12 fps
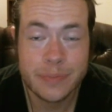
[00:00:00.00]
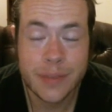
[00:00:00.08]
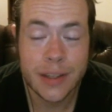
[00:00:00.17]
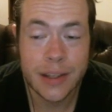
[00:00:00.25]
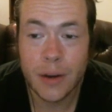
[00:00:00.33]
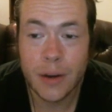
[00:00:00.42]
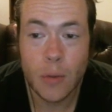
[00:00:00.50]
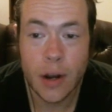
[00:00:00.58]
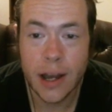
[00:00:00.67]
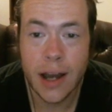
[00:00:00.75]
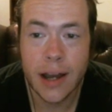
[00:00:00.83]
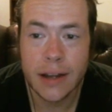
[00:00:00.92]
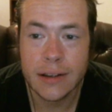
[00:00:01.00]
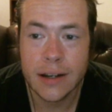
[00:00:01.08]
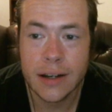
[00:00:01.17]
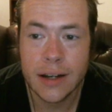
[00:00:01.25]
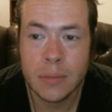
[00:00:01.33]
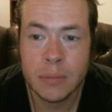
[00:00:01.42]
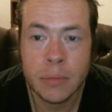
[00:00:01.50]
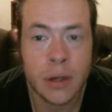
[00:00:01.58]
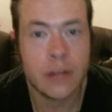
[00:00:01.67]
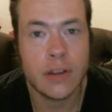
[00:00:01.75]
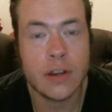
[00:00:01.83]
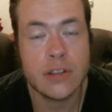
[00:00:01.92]
Why not?
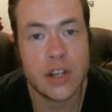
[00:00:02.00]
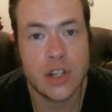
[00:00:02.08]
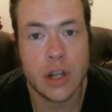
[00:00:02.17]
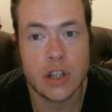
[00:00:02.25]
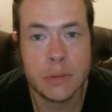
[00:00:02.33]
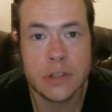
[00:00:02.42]
But there's actually also